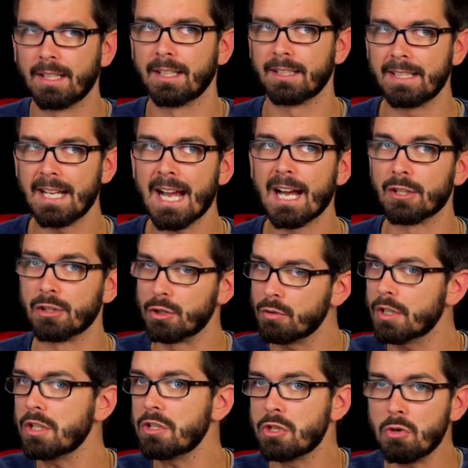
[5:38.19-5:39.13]
yeah, you
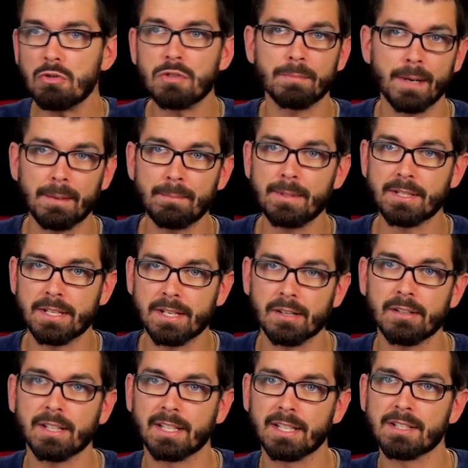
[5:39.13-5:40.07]
could use
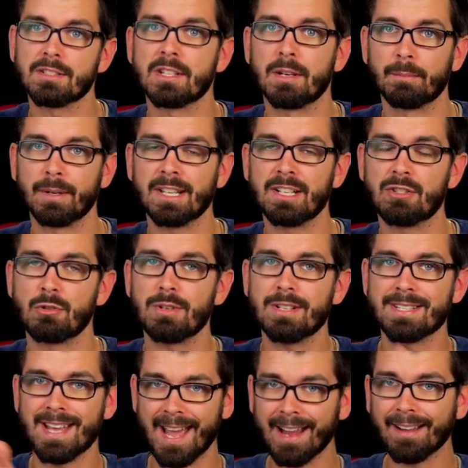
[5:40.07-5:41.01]
puppeteer to get somebody to
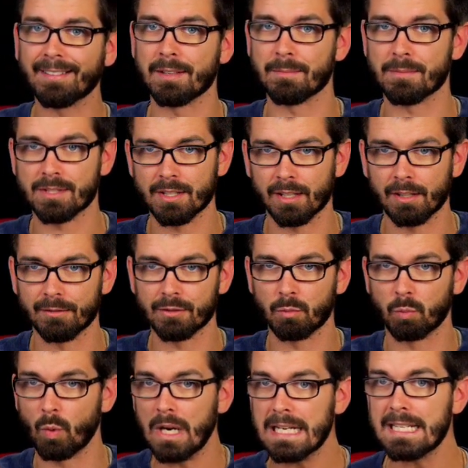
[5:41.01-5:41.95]
attack themselves.
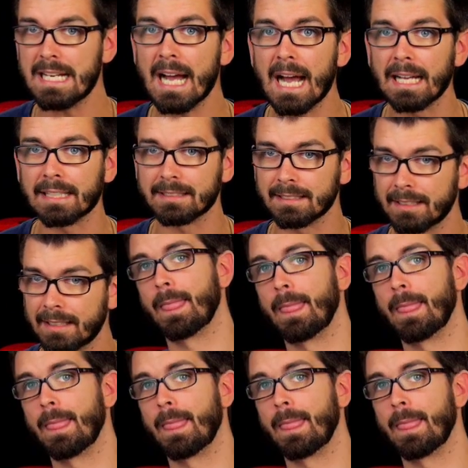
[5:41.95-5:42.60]
Why not?